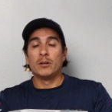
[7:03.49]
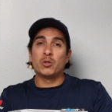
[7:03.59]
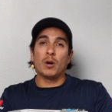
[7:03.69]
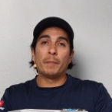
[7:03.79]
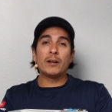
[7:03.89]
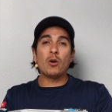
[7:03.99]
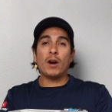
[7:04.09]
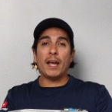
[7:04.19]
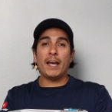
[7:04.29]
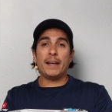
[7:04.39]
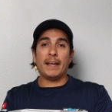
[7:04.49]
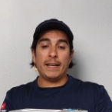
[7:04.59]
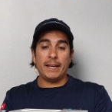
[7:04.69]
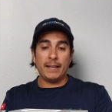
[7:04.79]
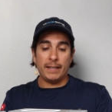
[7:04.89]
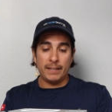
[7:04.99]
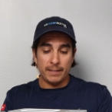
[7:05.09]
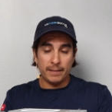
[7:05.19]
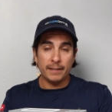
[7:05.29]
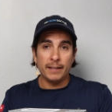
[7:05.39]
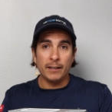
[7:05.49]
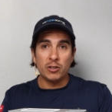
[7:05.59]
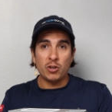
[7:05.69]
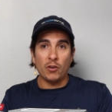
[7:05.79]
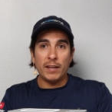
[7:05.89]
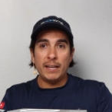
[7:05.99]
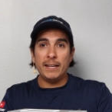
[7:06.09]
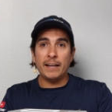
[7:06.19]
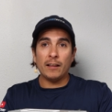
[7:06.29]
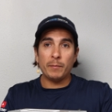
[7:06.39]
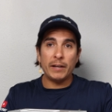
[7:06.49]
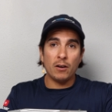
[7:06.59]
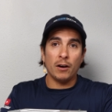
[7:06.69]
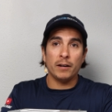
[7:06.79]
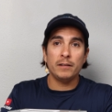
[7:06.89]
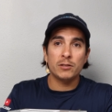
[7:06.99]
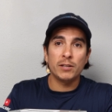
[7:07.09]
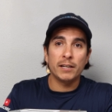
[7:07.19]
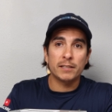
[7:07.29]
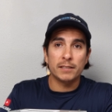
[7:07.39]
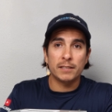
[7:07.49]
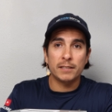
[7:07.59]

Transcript: So I'm gonna go ahead and turn the heating element on so you guys can